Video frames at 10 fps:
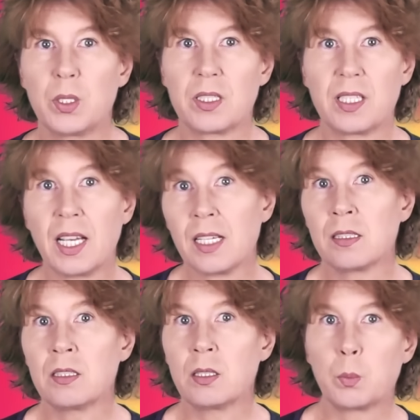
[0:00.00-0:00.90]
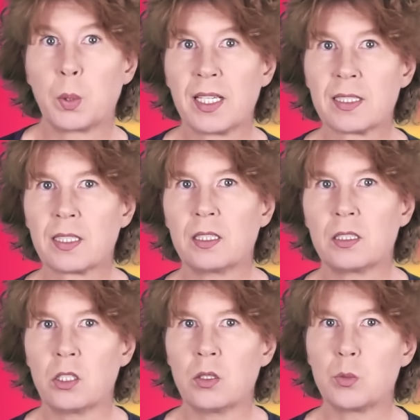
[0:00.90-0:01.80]
But again, in practical
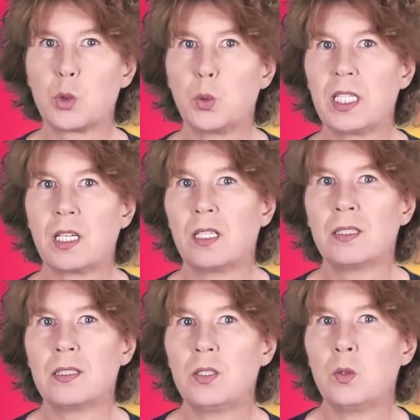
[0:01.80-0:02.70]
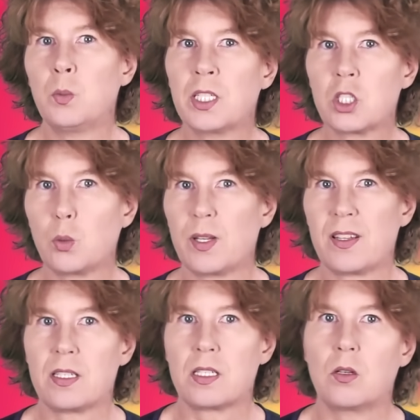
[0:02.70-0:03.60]
terms, we can't do much with this